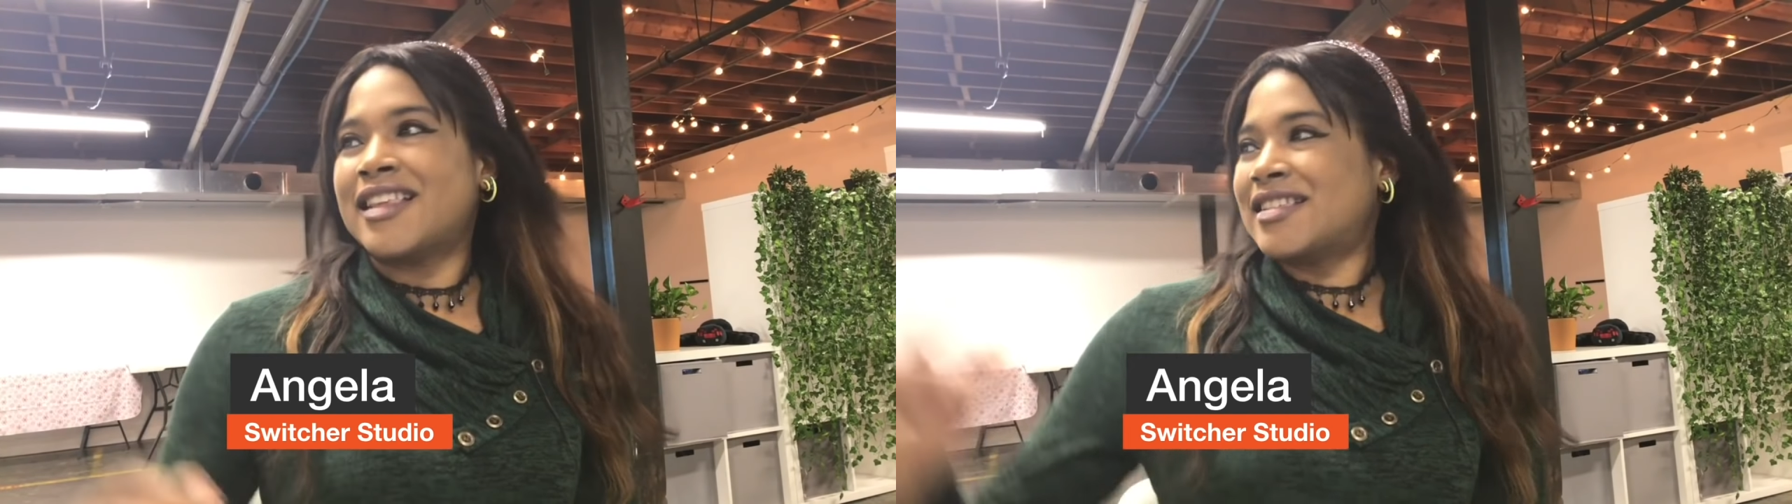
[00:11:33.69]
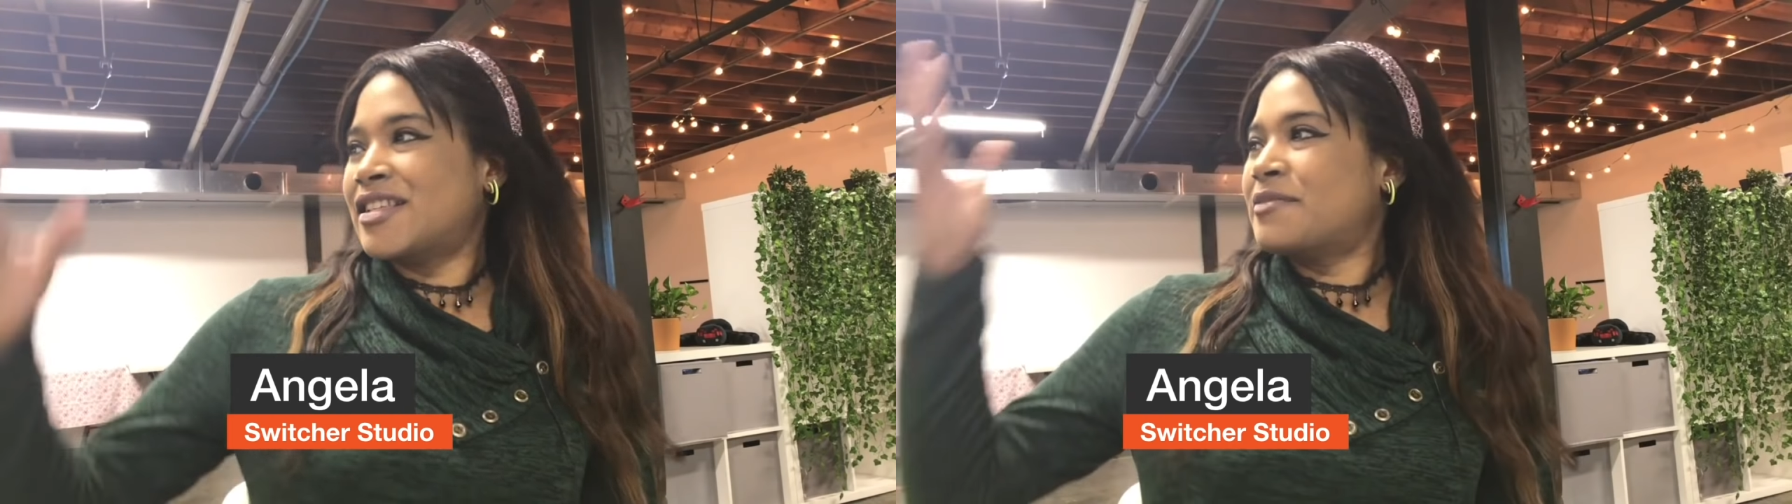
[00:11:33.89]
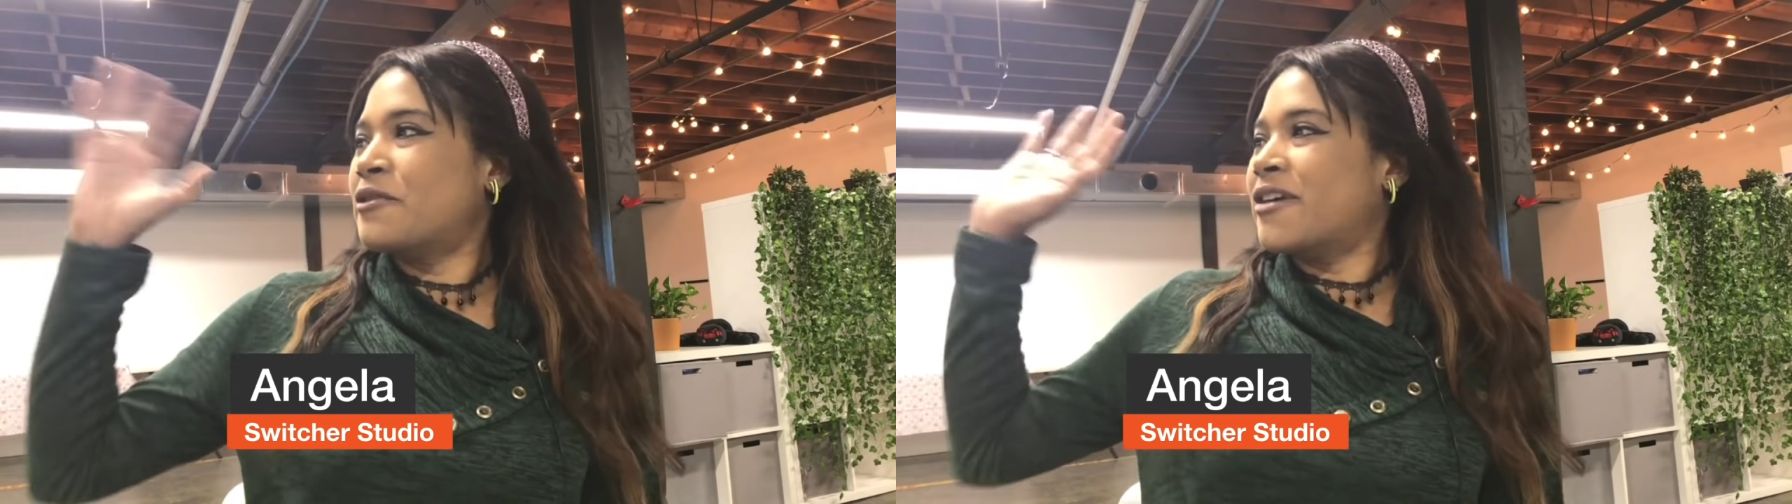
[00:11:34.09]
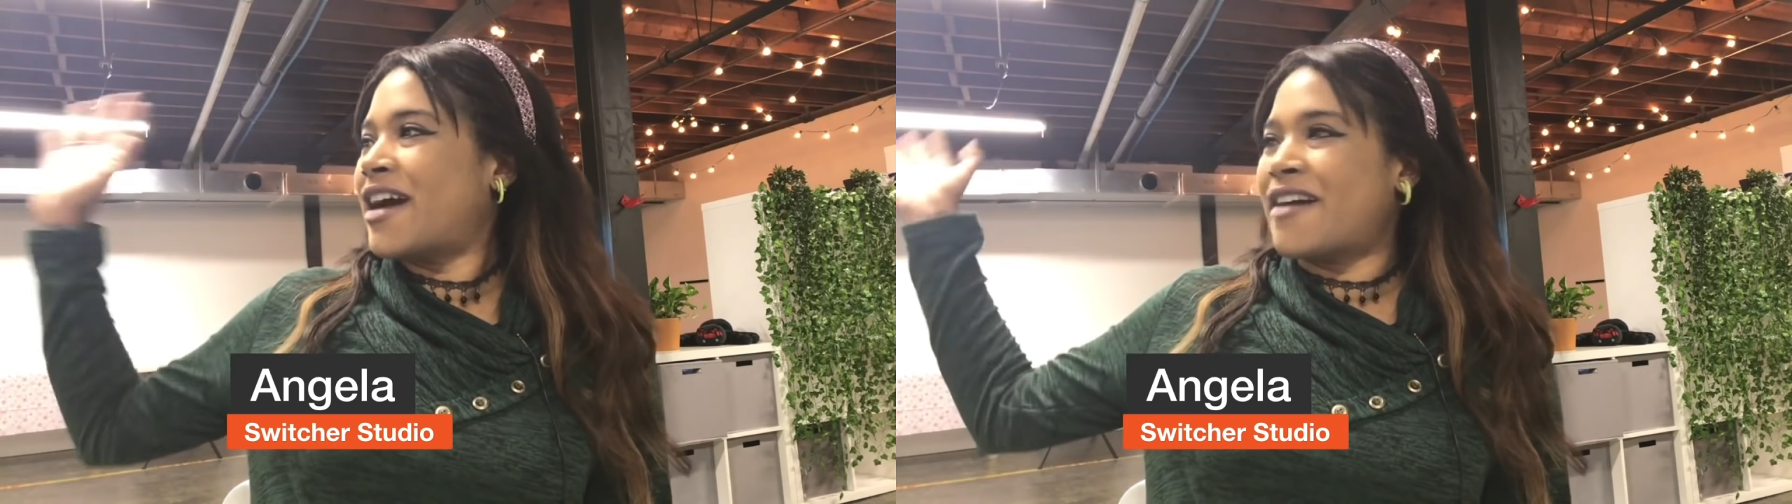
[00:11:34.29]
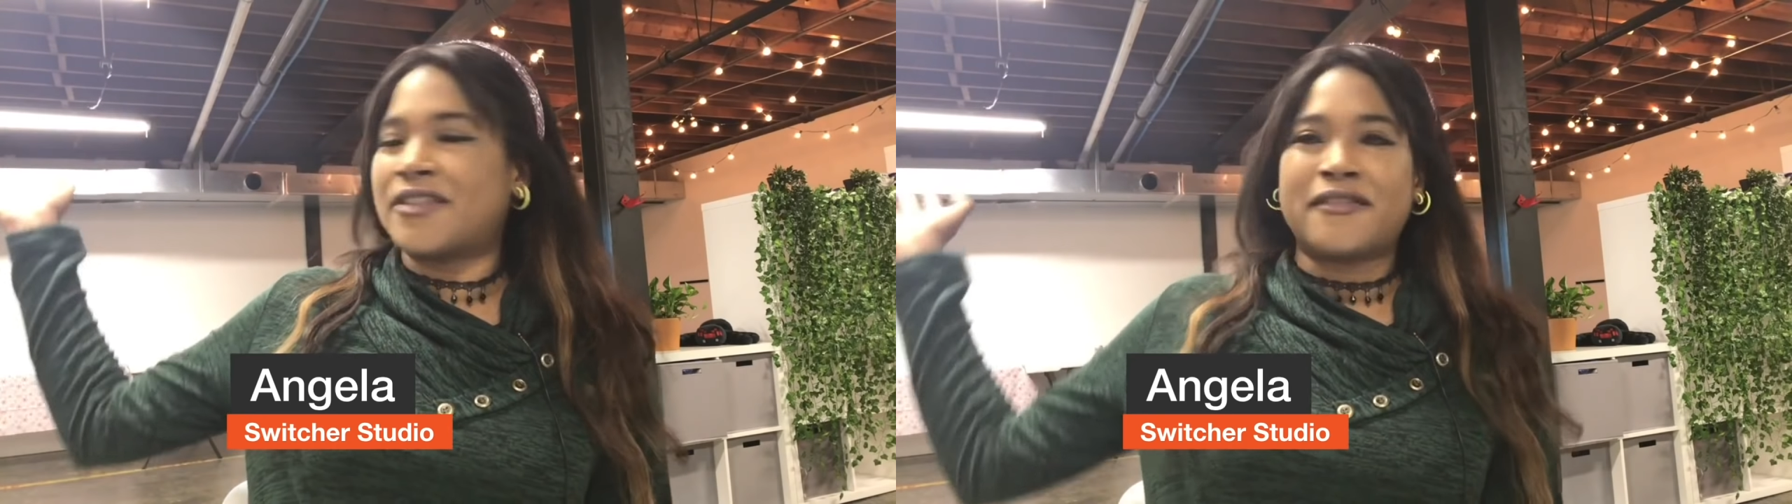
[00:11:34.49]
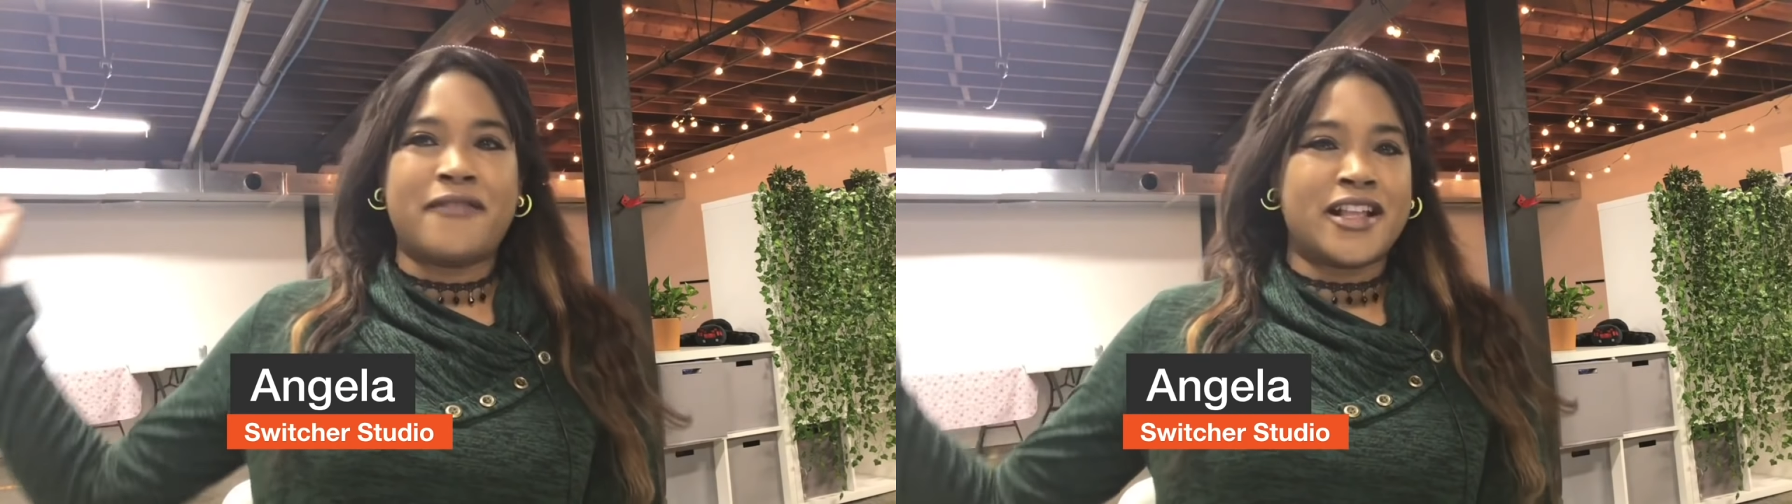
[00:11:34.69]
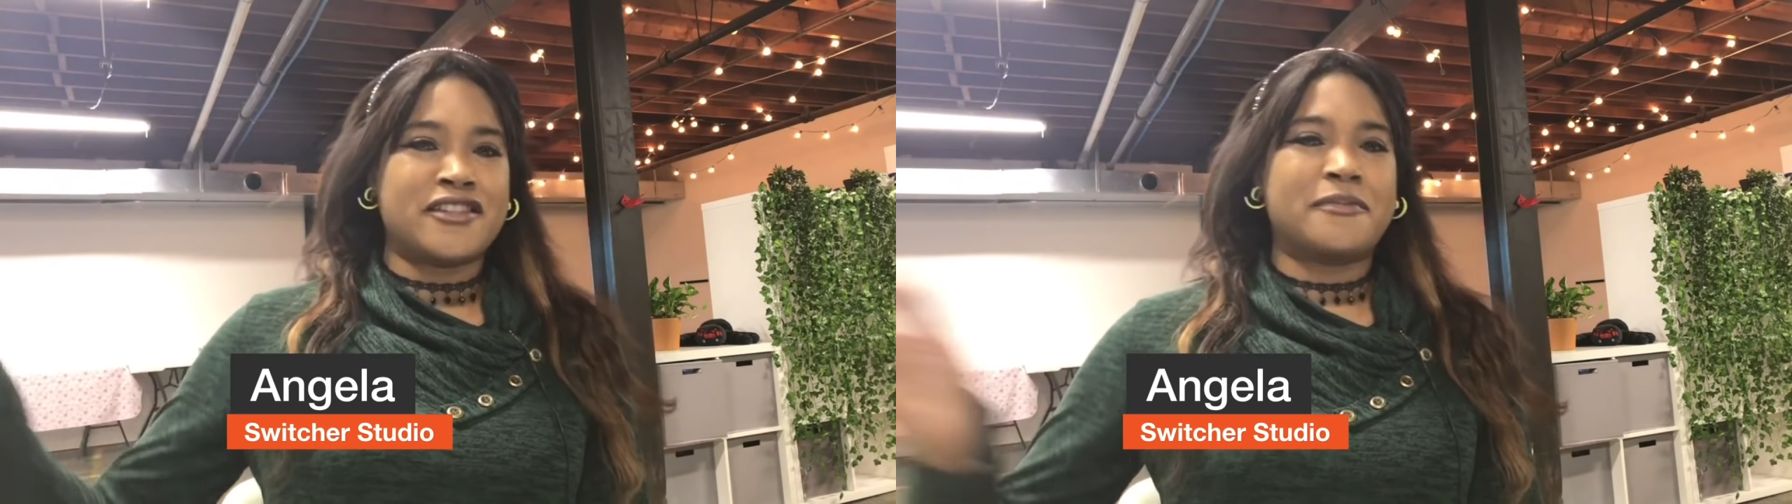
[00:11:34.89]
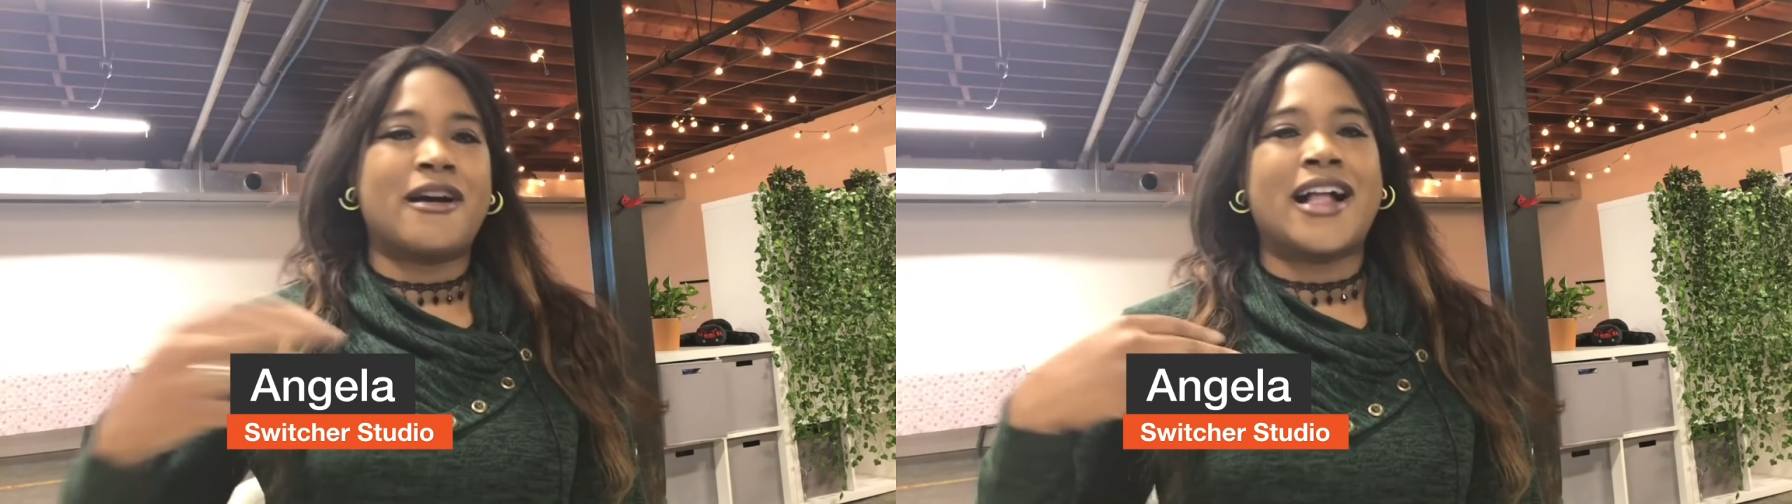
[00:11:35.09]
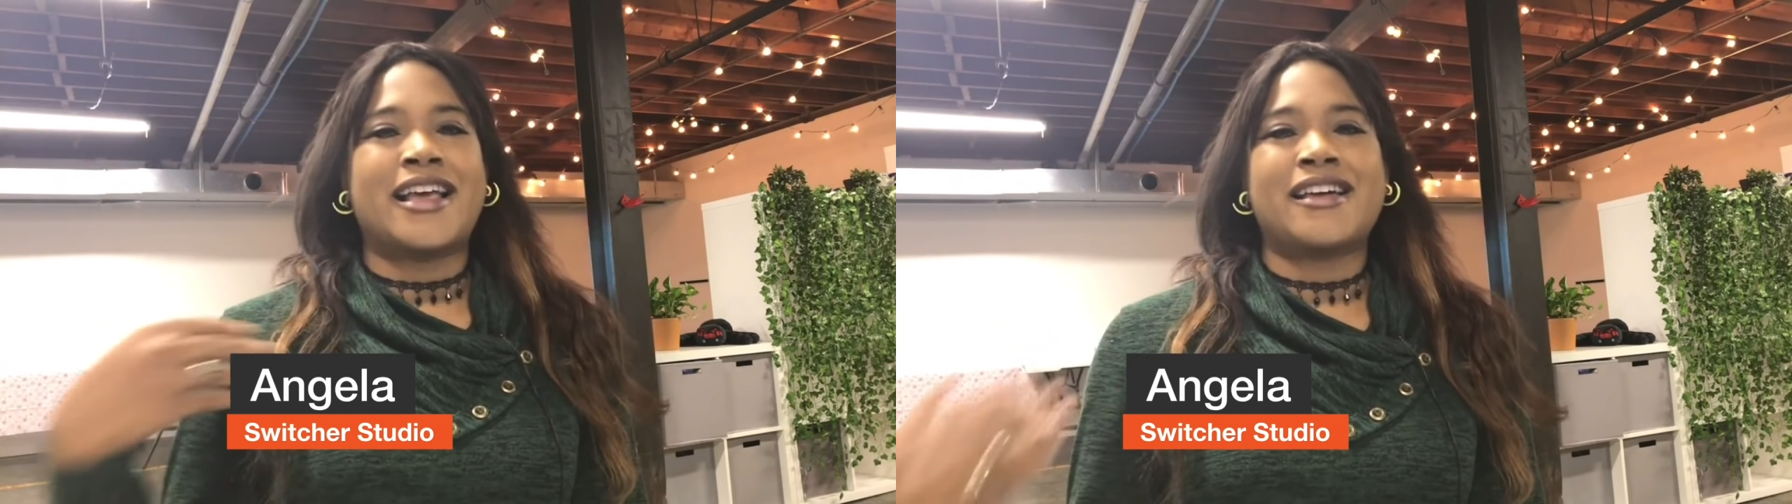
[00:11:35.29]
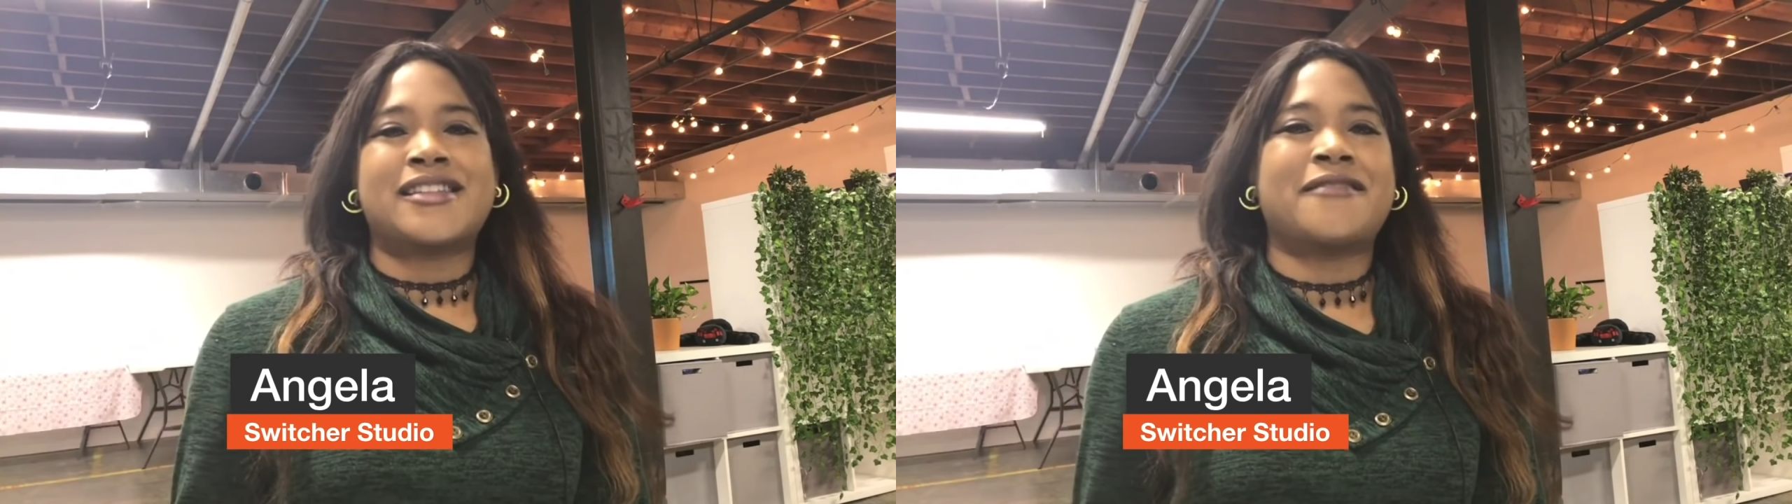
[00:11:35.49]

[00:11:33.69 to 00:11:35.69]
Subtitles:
This is more of the finished product,